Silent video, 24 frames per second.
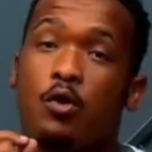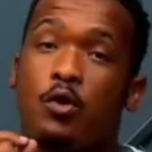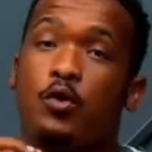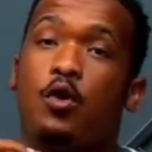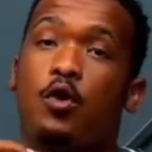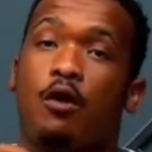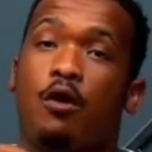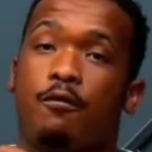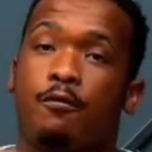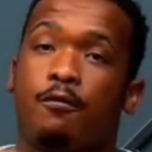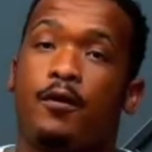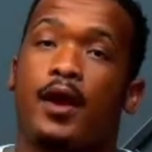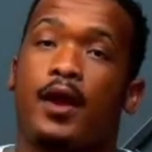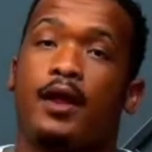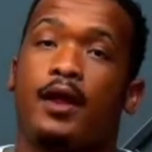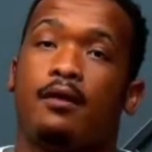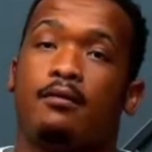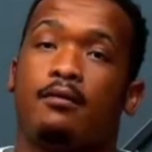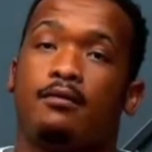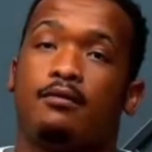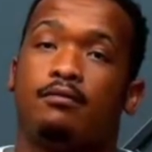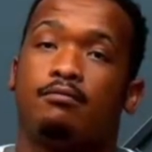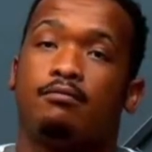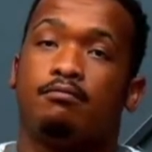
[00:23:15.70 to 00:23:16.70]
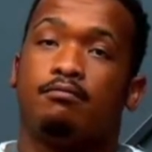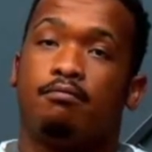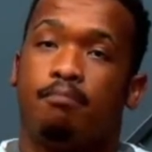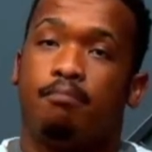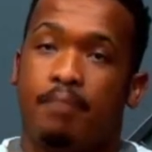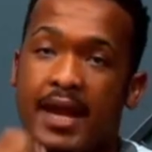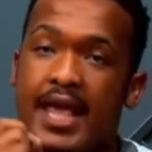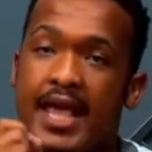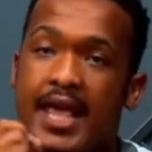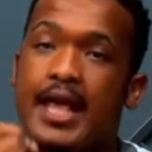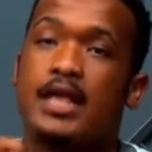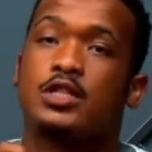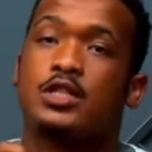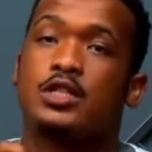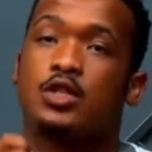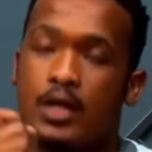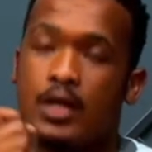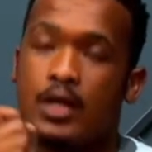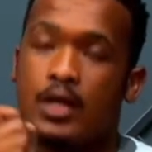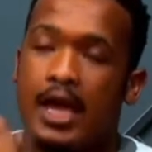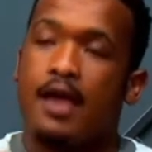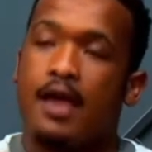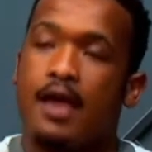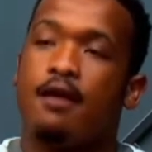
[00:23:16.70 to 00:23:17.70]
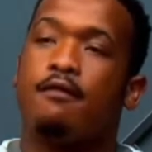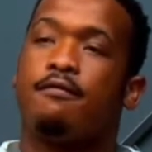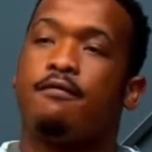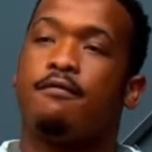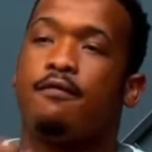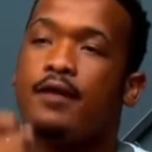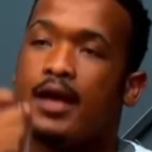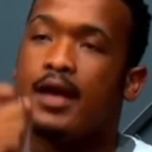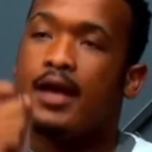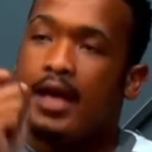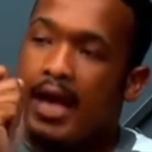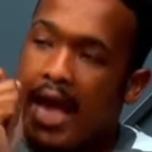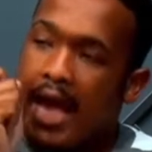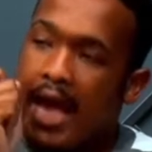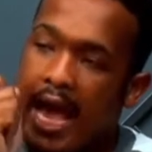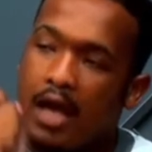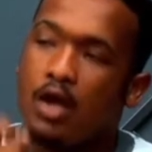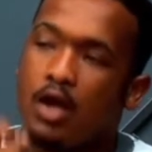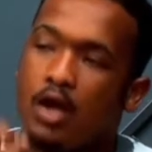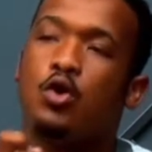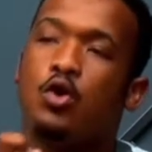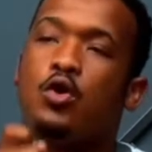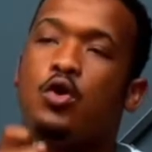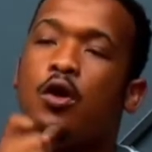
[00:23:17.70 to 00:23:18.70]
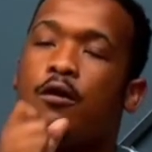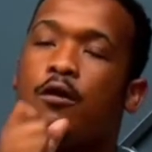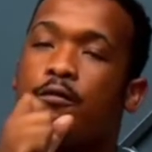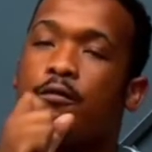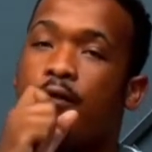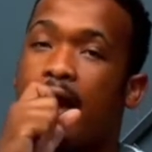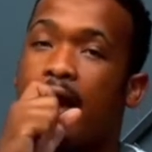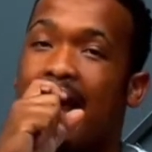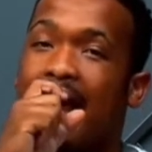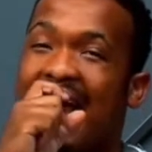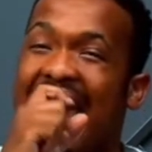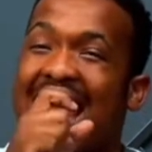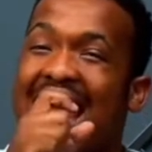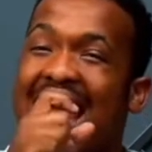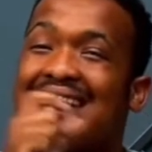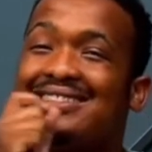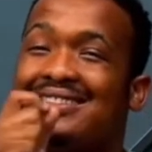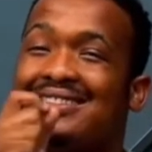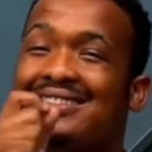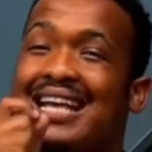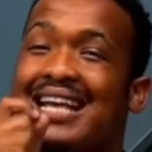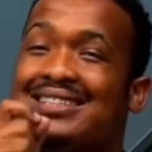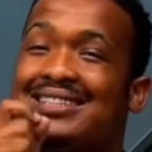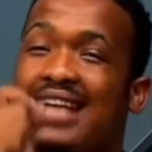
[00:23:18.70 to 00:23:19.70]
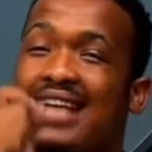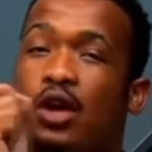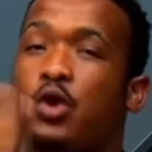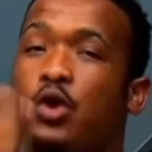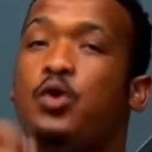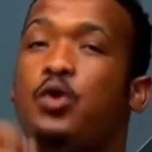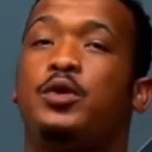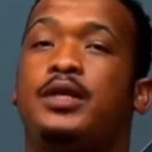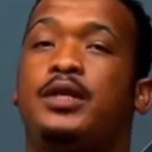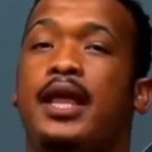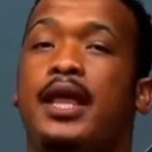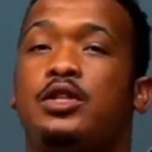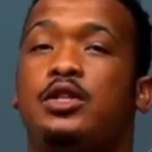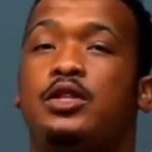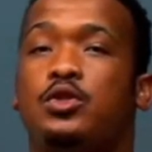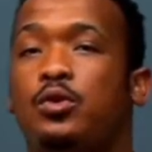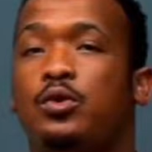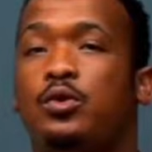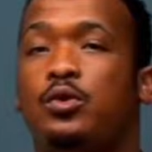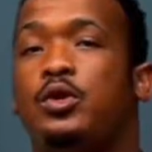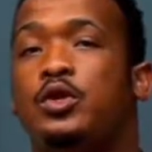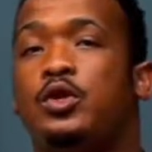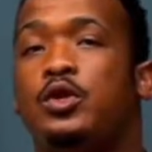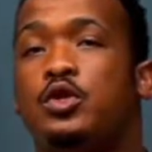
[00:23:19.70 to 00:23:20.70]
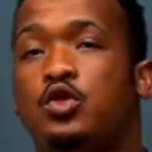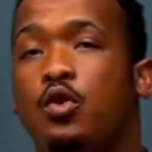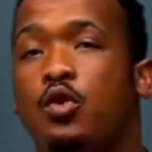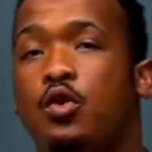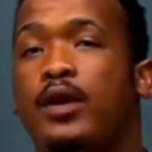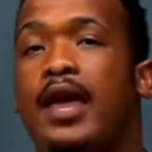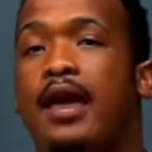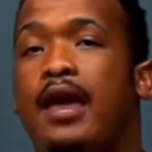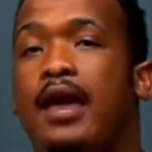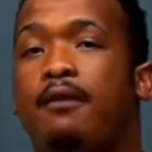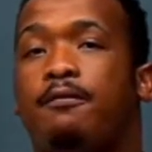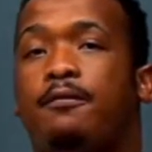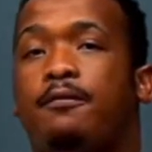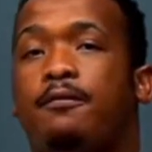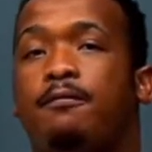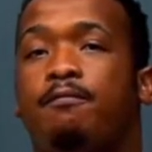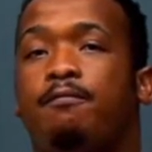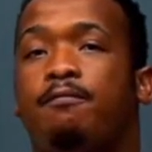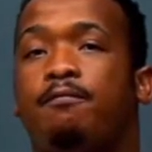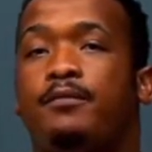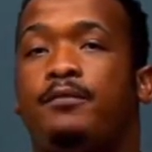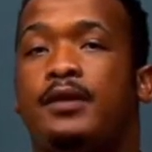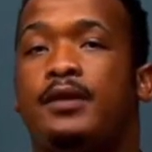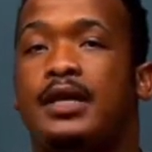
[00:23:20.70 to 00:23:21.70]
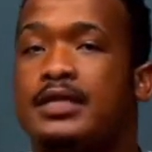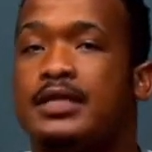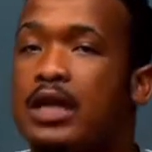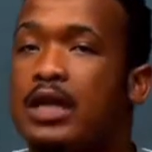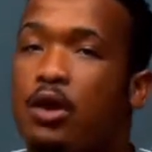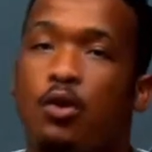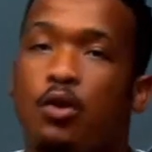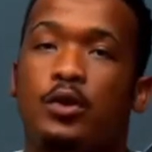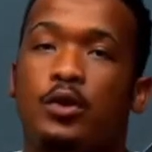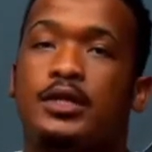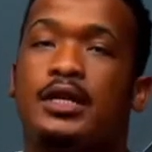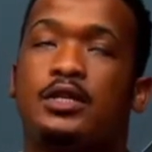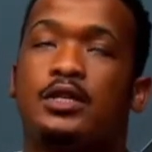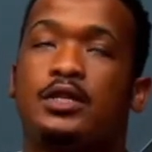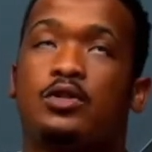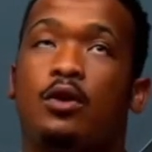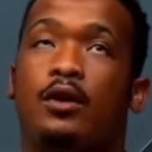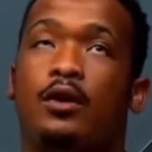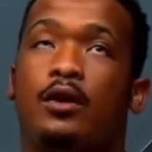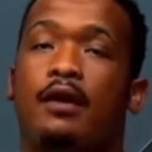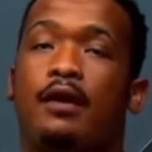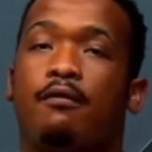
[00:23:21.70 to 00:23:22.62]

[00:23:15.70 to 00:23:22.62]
offering. Please give a good offering. It's a good thing to give. It's a good thing to give.